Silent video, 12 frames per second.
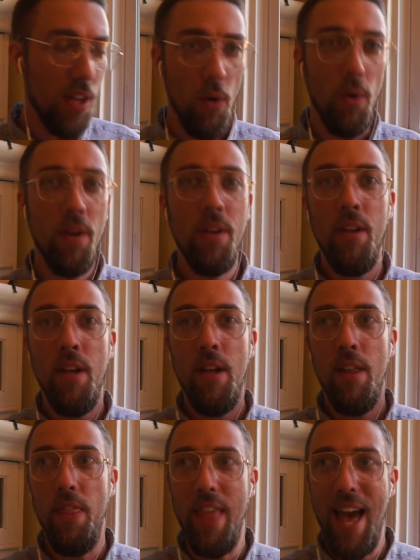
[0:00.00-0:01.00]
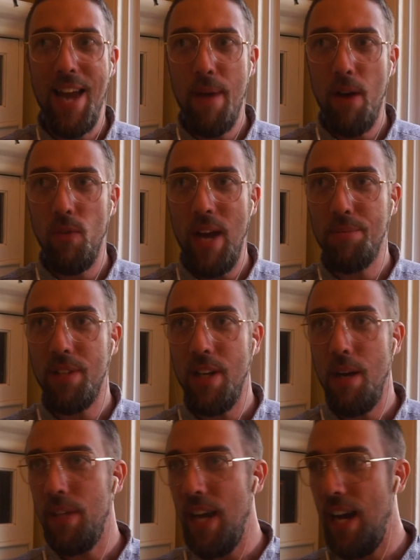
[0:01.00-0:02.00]
So that about wraps
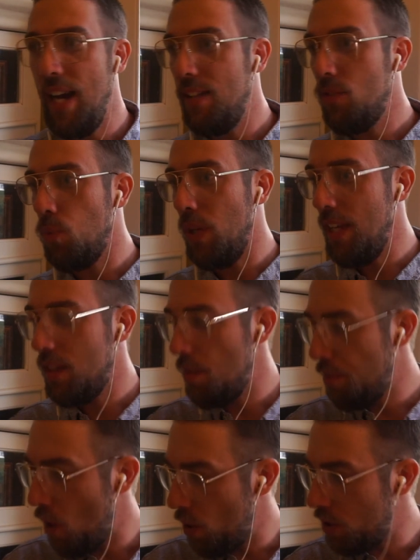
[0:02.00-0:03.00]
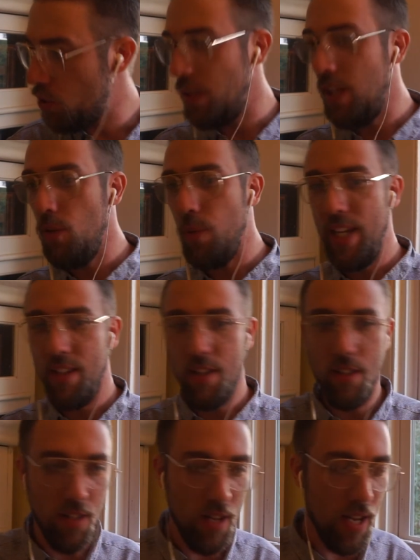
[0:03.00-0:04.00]
it up, guys. We hit the poetry, we
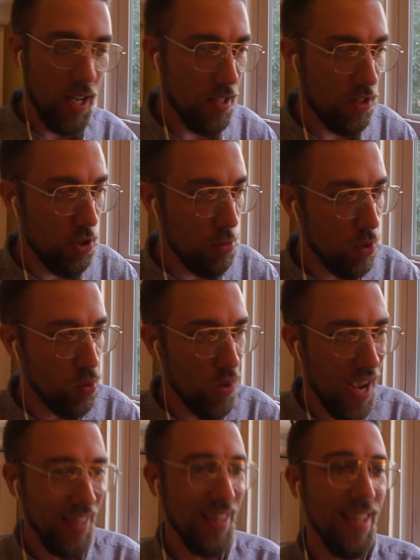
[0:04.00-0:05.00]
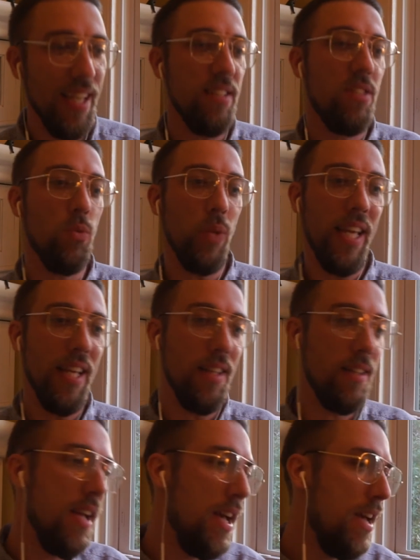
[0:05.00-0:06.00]
hit the to be read list, we
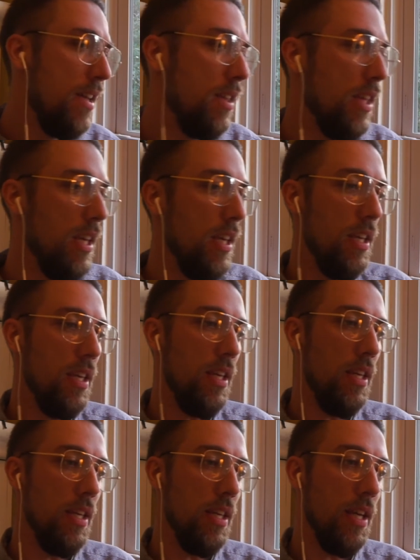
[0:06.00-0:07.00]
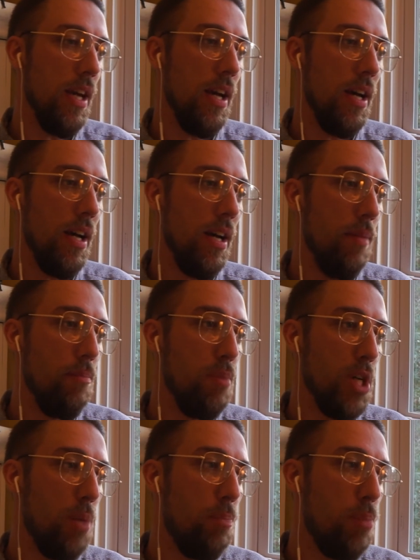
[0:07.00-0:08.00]
hit the
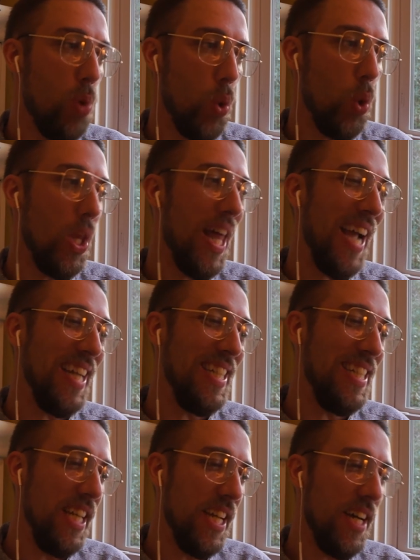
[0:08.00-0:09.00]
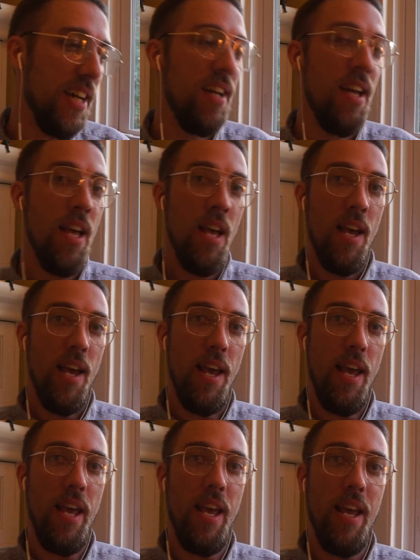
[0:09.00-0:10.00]
book pool idea,
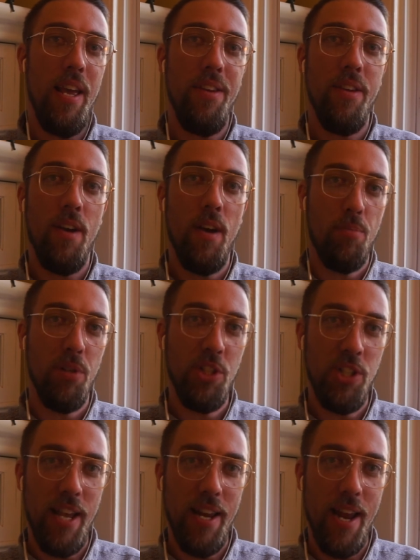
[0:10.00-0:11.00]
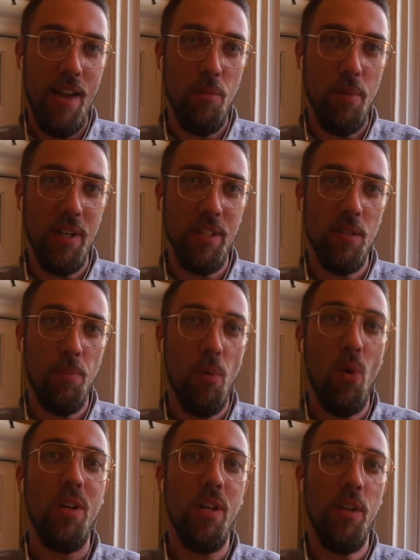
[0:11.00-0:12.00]
and appreciate everybody's
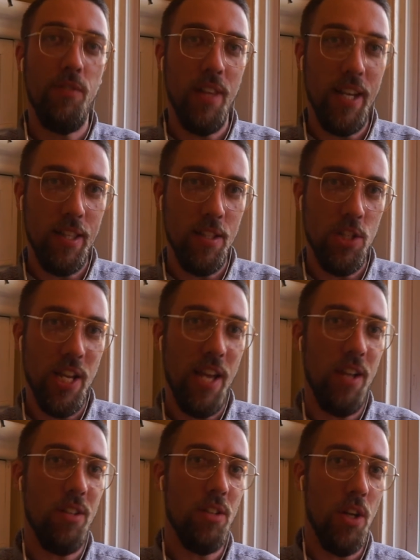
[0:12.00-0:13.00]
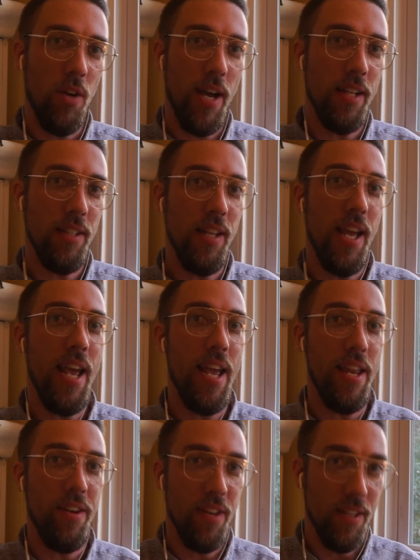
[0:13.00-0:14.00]
support. If you like this channel, go ahead
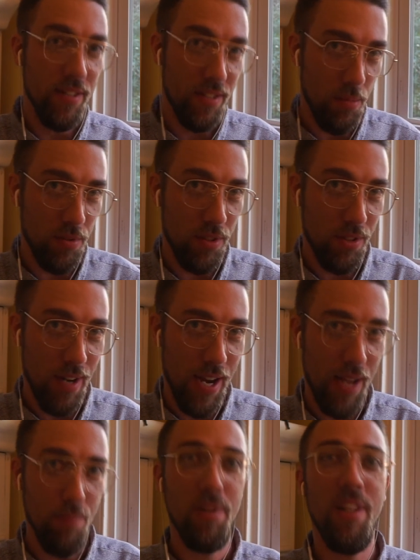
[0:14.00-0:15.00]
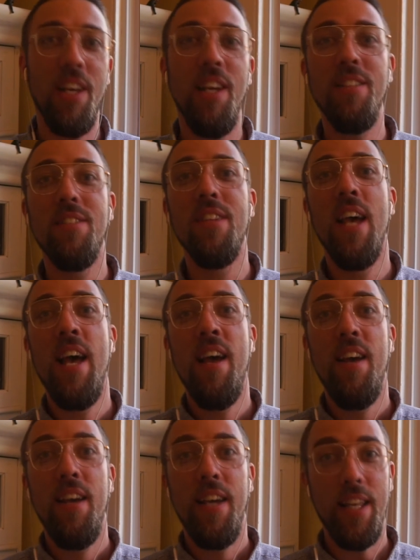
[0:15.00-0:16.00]
and subscribe, please.
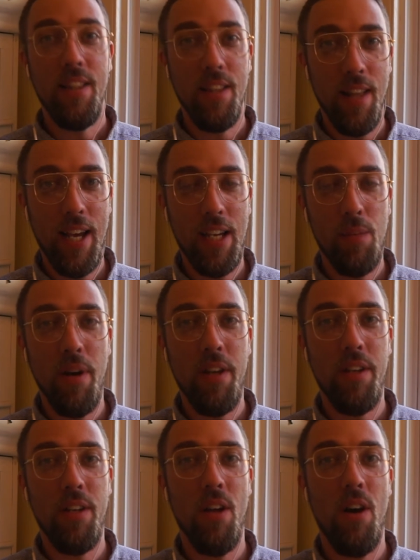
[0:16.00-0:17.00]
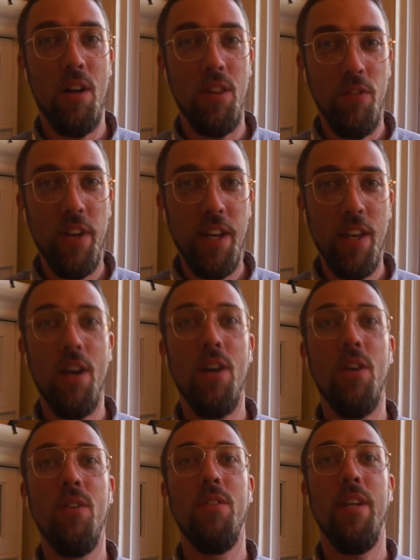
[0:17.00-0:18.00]
Hit the like button on the
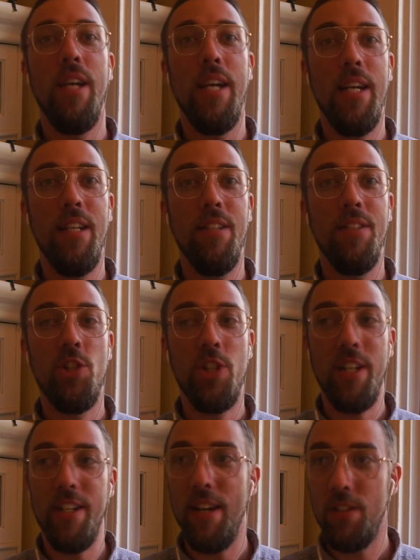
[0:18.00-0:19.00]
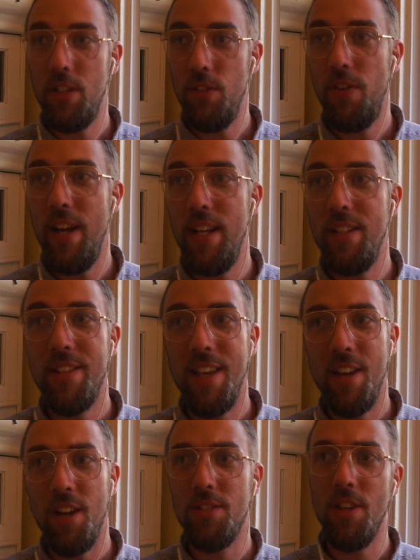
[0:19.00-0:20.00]
video and share it out to your
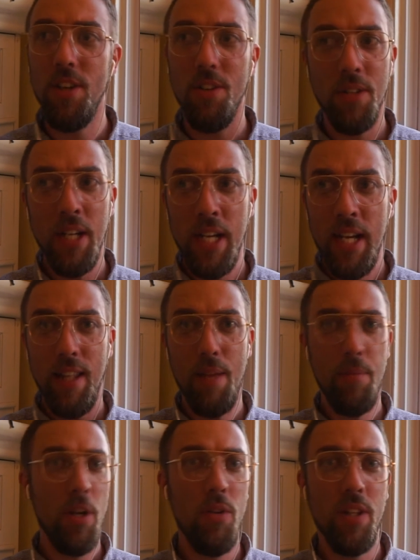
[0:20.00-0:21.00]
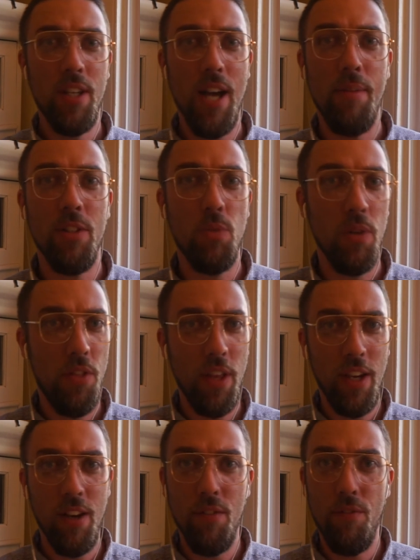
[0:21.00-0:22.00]
friends. And also let me know in the comments what you
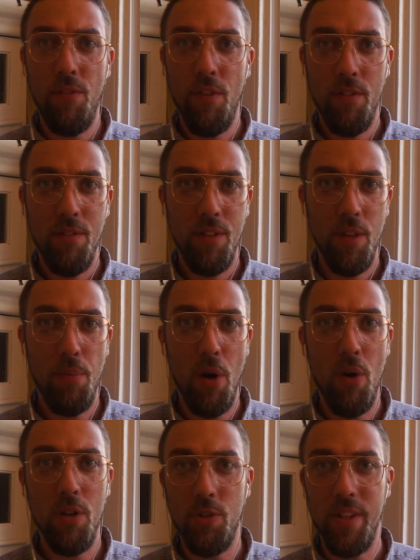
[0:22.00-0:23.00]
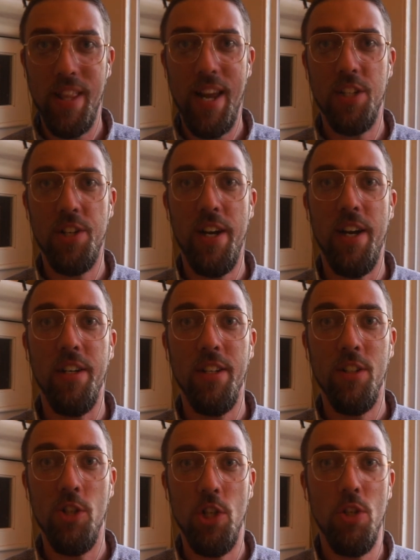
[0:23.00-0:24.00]
think of the poetry that I shared.